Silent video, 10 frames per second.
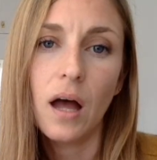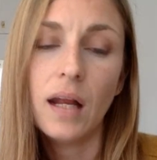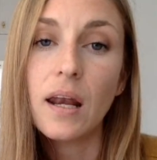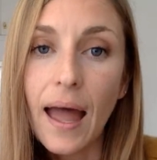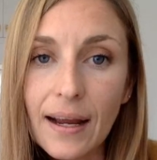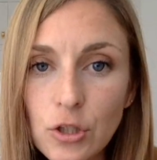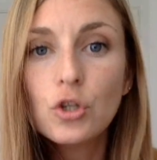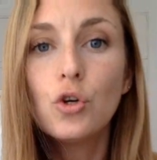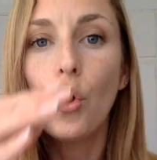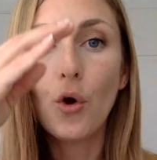like
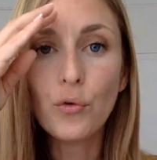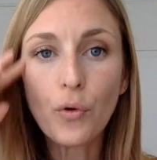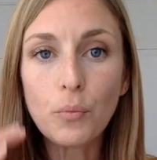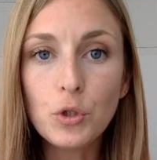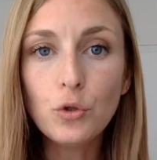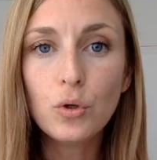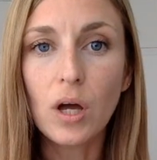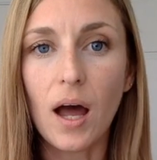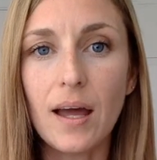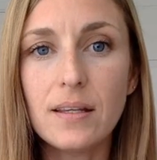to know from you
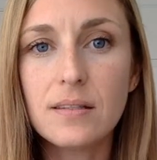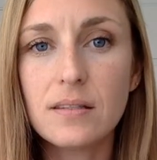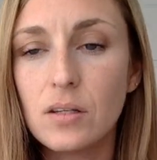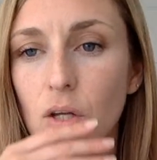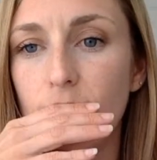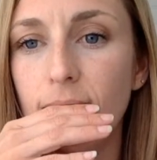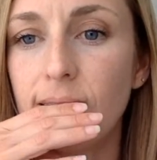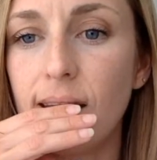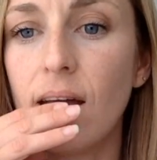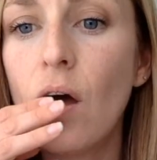guys,
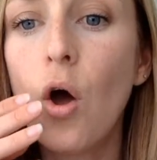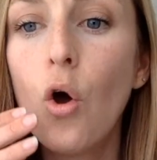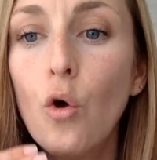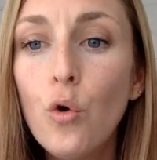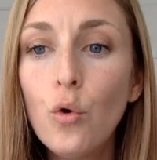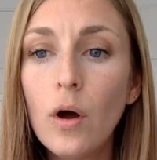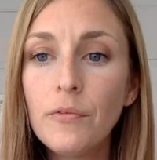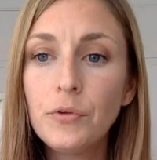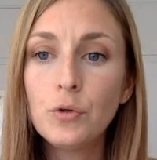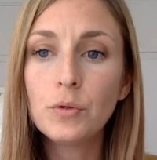okay, who of you